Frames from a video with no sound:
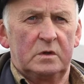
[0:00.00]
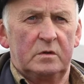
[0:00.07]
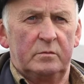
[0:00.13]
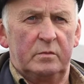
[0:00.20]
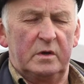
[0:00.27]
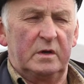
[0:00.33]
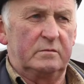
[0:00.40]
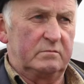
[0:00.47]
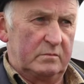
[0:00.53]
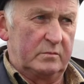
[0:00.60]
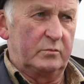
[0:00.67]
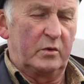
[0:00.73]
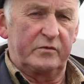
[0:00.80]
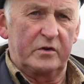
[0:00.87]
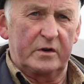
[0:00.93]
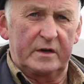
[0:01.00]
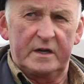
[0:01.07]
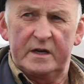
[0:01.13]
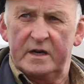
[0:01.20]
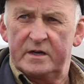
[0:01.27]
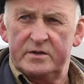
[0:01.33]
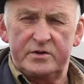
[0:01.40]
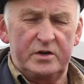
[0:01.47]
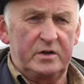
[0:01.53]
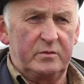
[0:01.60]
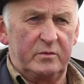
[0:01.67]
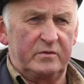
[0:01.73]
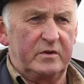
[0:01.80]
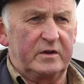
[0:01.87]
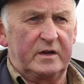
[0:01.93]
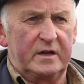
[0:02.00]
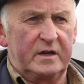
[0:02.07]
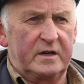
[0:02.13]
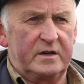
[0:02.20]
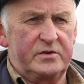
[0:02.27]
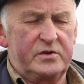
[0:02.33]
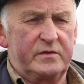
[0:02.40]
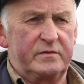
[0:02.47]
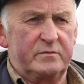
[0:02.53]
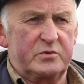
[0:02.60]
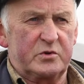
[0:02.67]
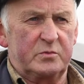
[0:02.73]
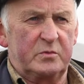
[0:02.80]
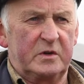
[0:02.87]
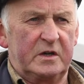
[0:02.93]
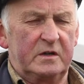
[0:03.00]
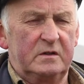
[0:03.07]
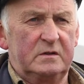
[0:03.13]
But we've got to get energy. We've got to get energy from somewhere.